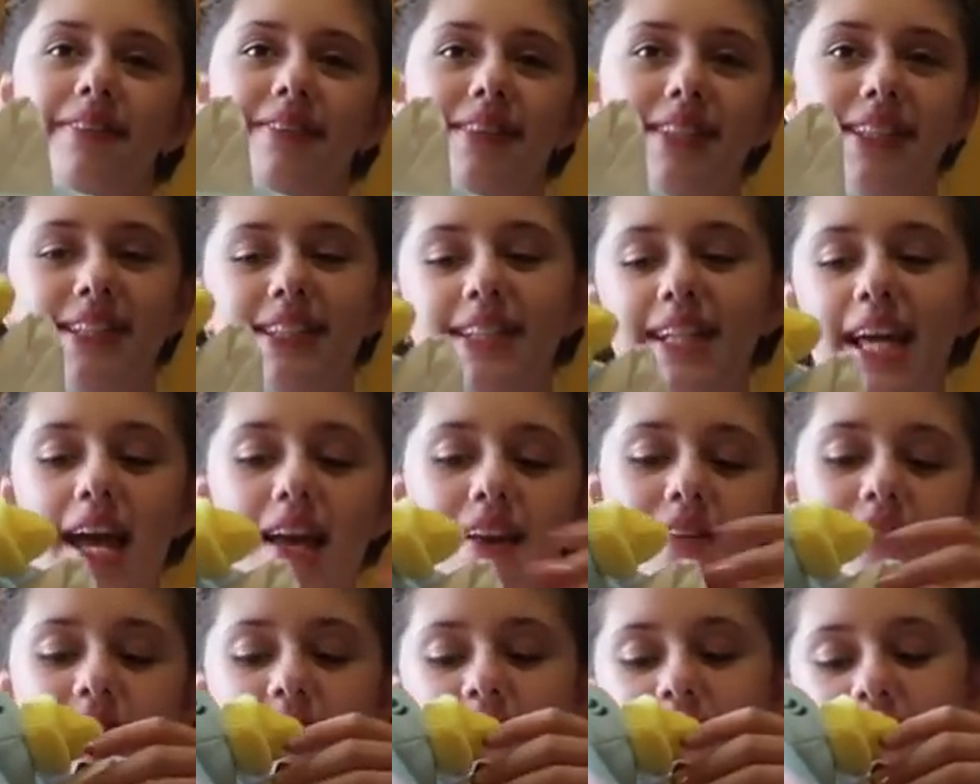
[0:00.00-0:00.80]
Which is
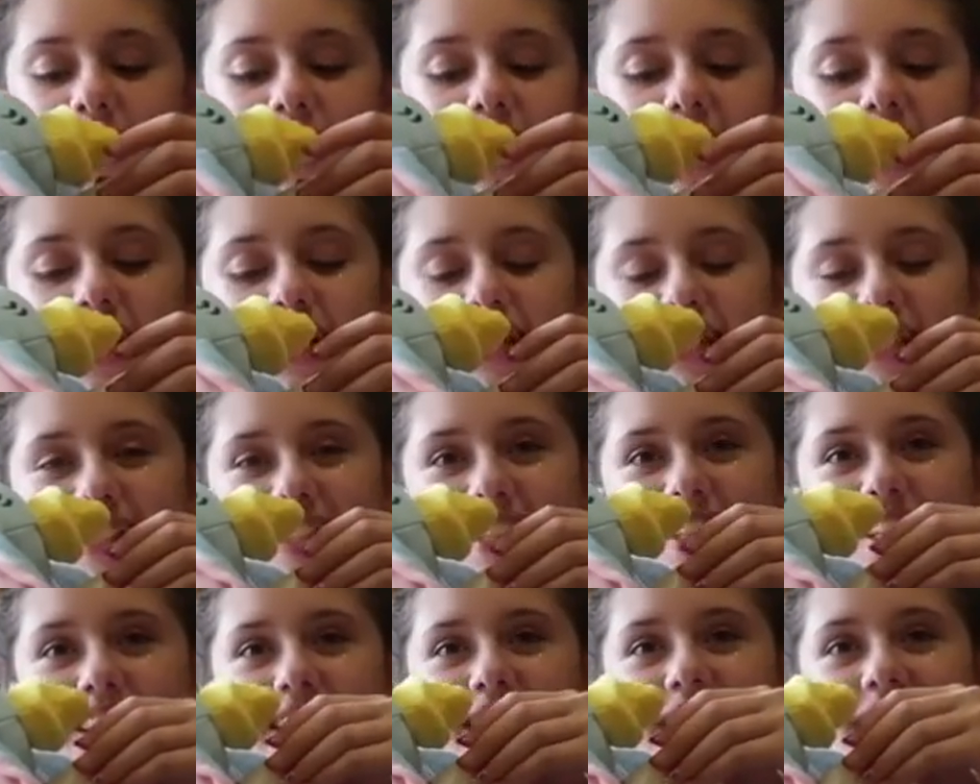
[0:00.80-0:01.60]
kind of weird,
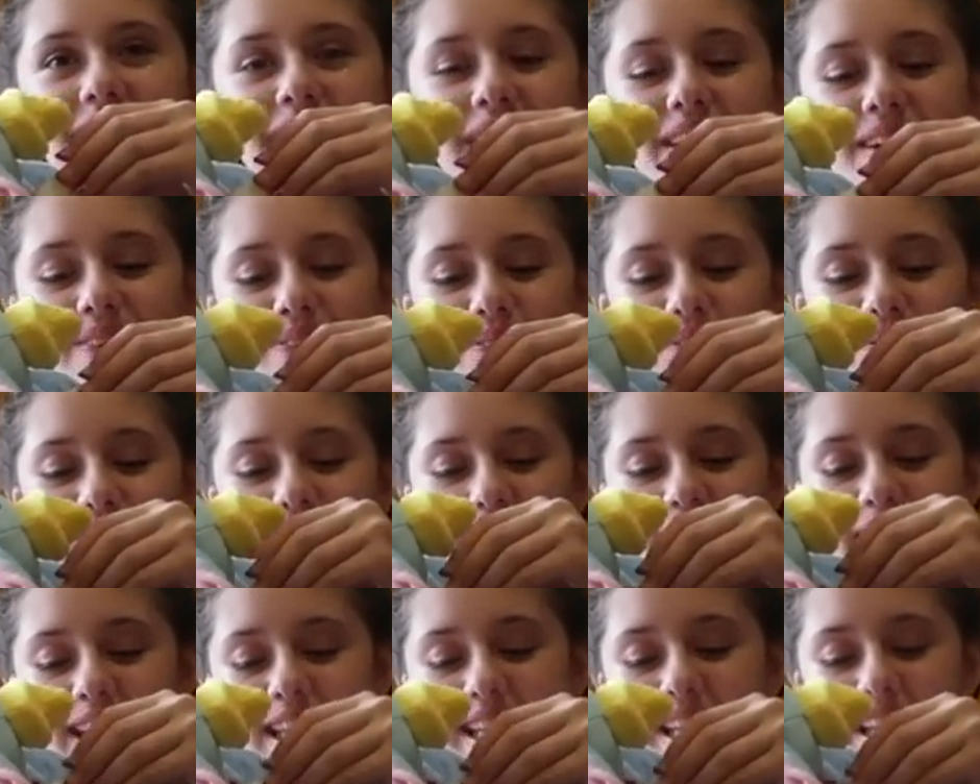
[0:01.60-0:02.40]

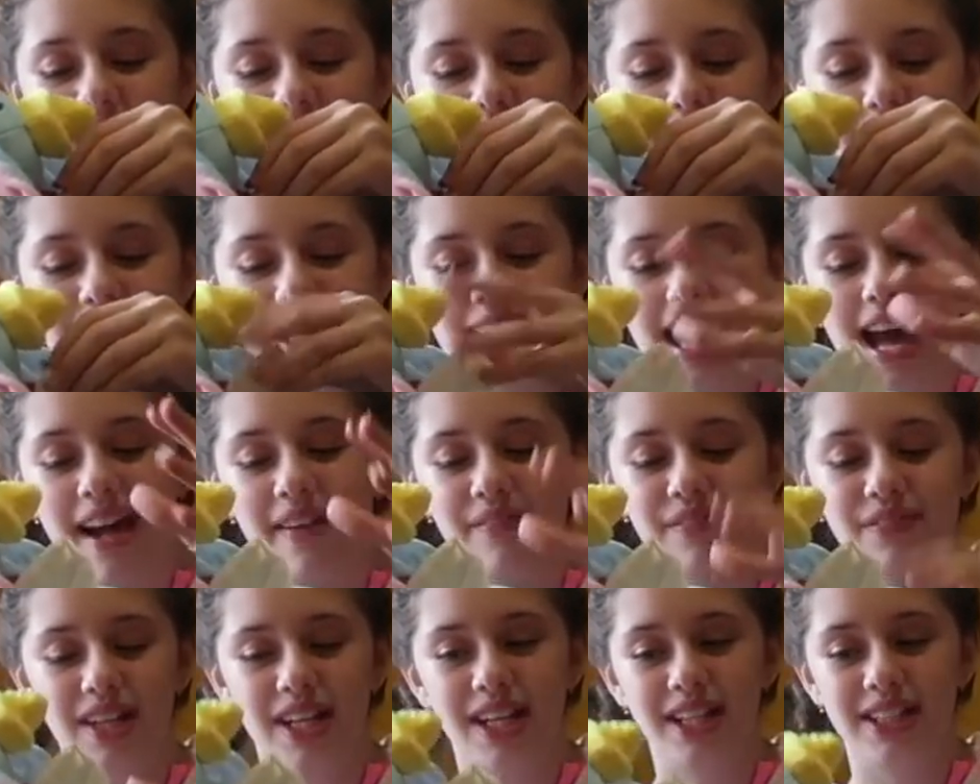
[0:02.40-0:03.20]
but yeah,
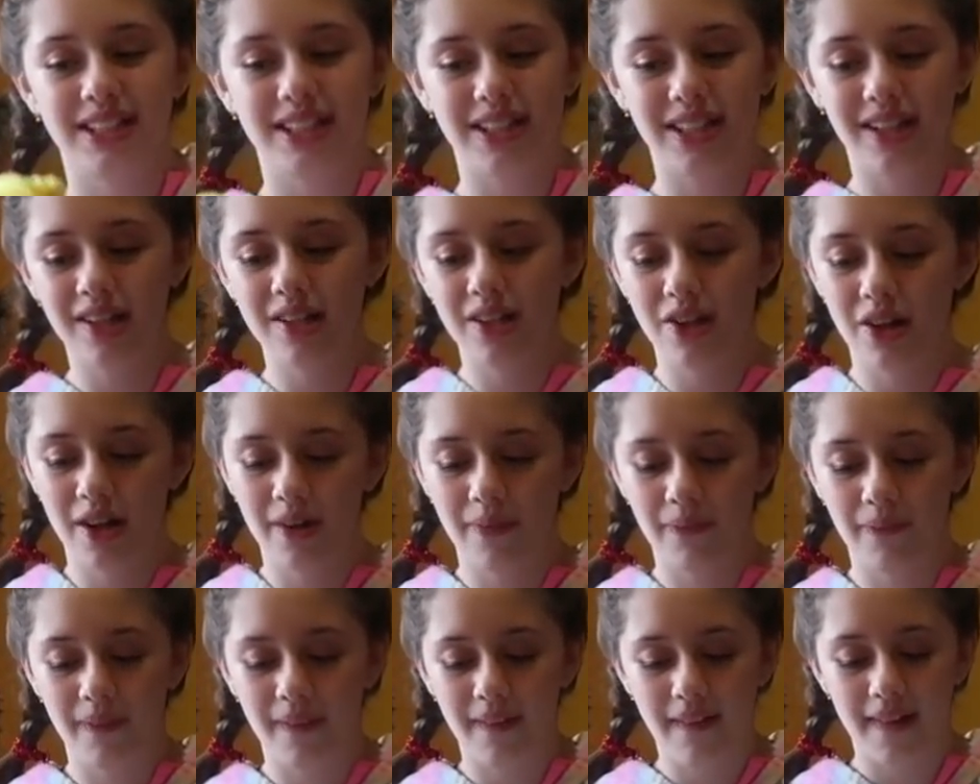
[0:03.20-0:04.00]
it's so
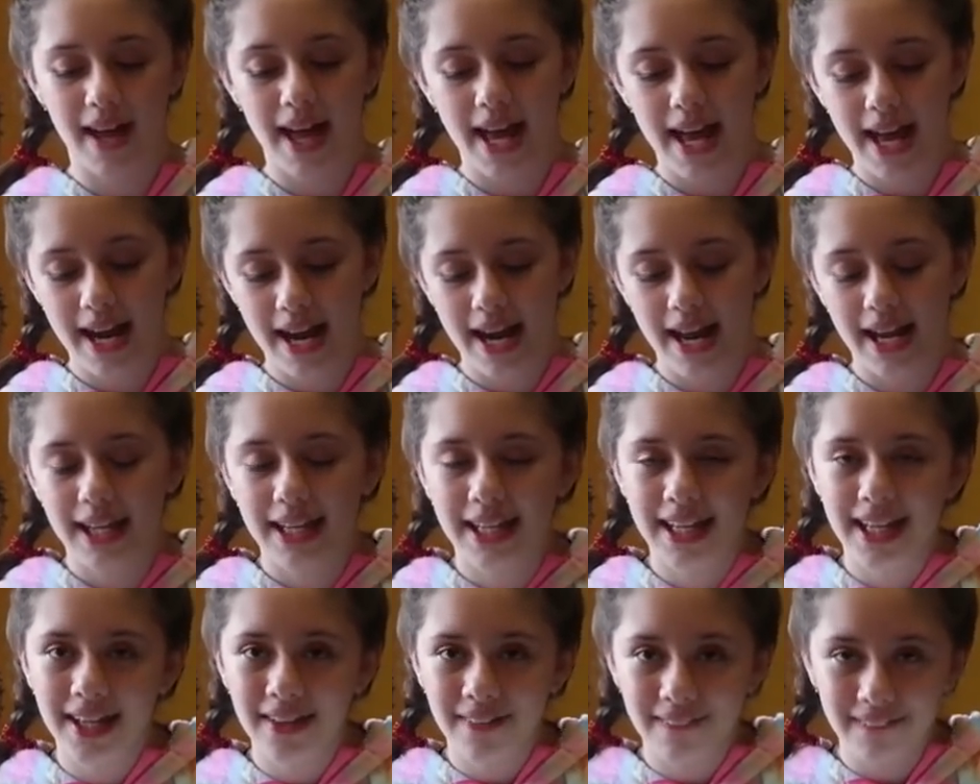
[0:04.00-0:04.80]
adorable and I
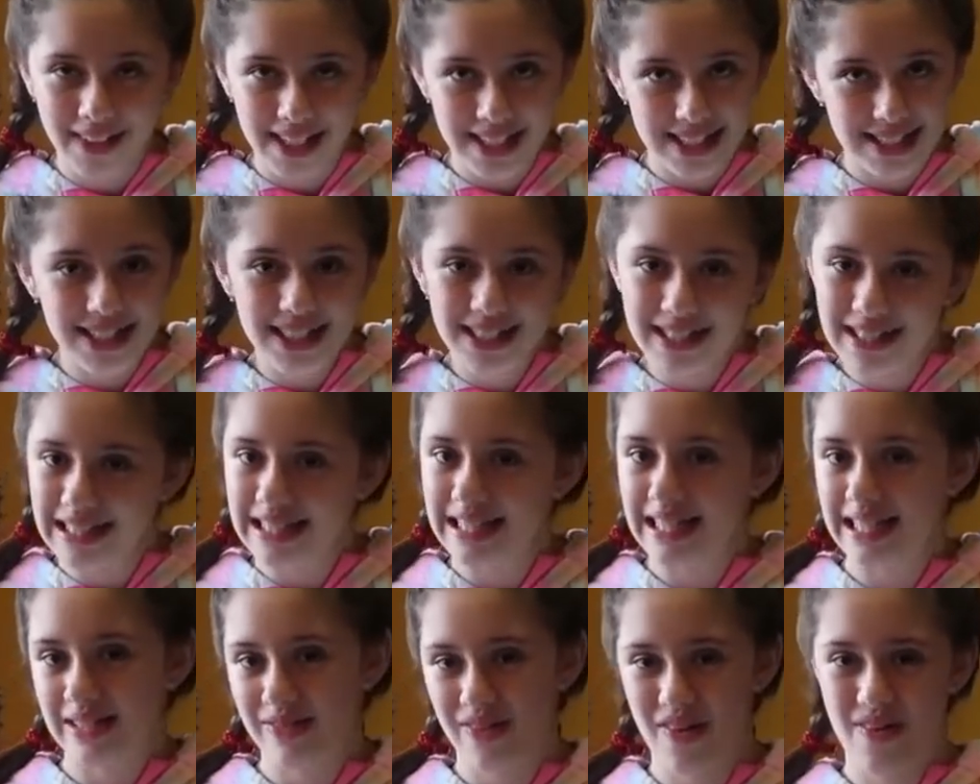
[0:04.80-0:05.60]
can't wait to use
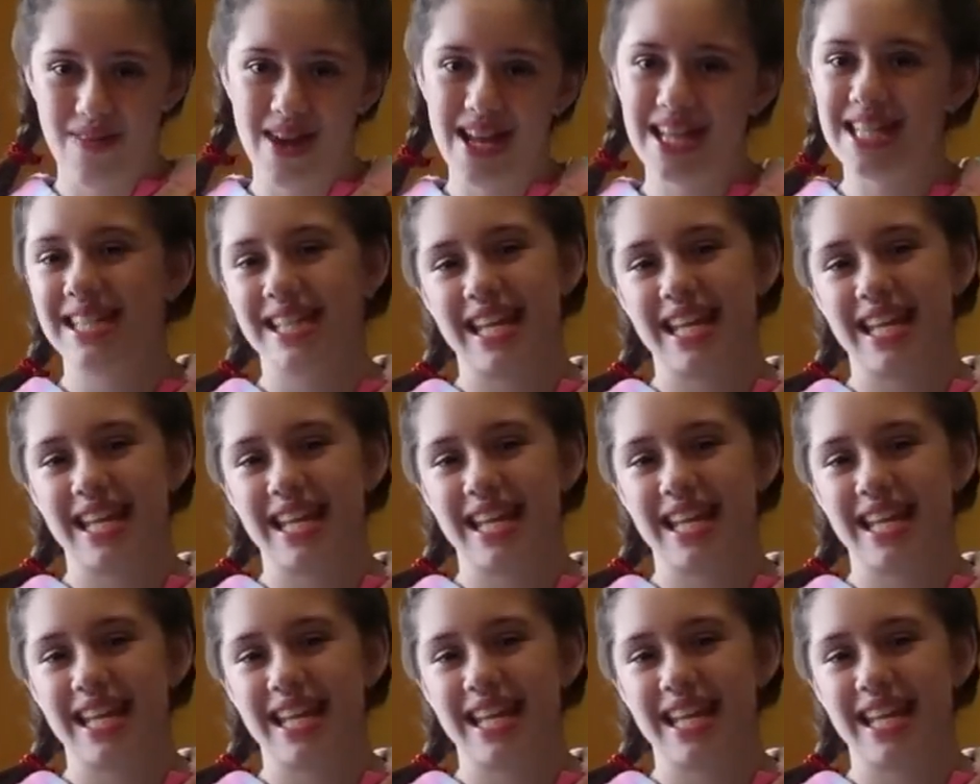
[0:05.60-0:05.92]
this for my